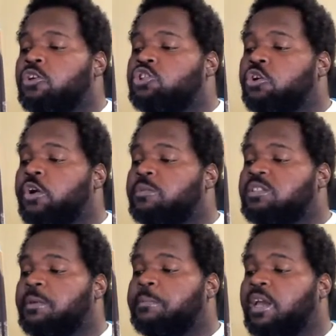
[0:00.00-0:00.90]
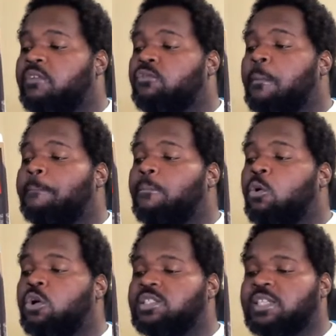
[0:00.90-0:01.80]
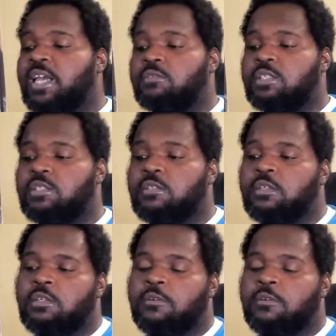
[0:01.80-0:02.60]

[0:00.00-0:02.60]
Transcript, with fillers: The jury was to be picked from Morris County.